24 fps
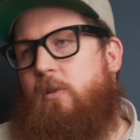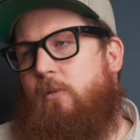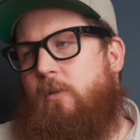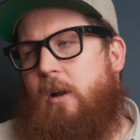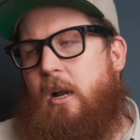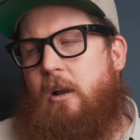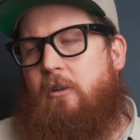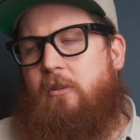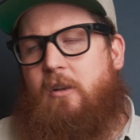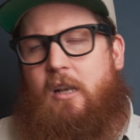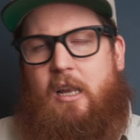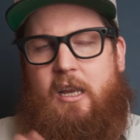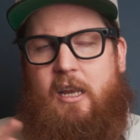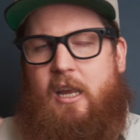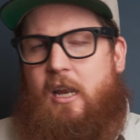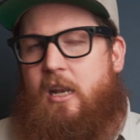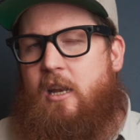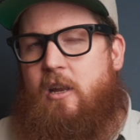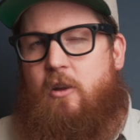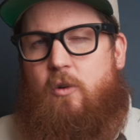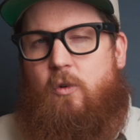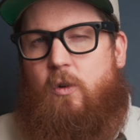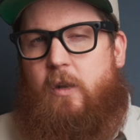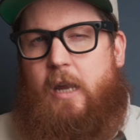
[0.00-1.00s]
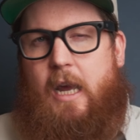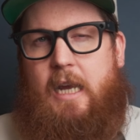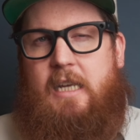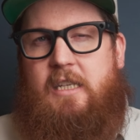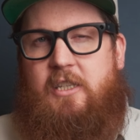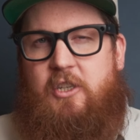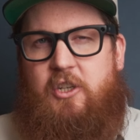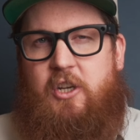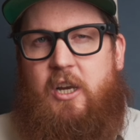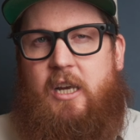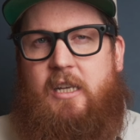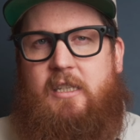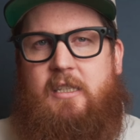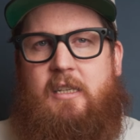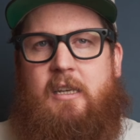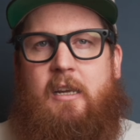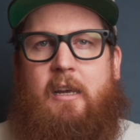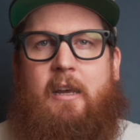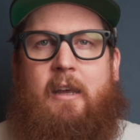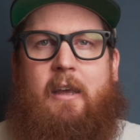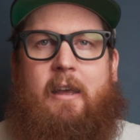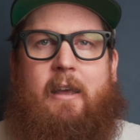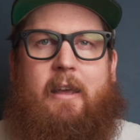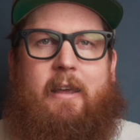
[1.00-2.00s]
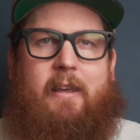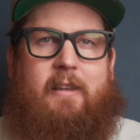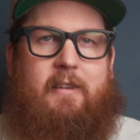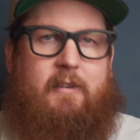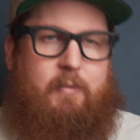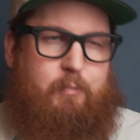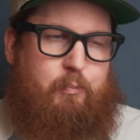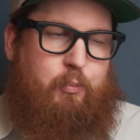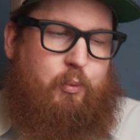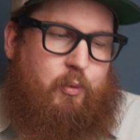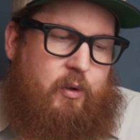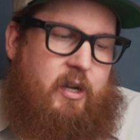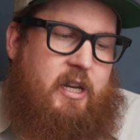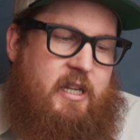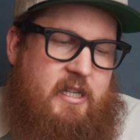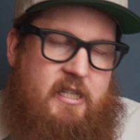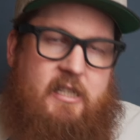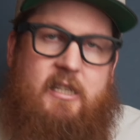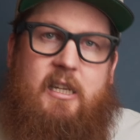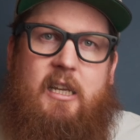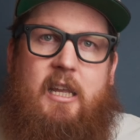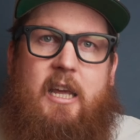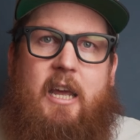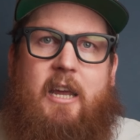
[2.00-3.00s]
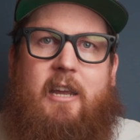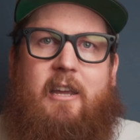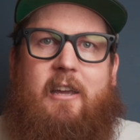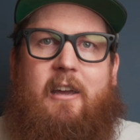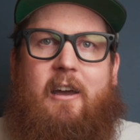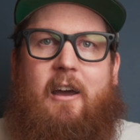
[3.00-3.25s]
around like any old ice chest is pretty slick.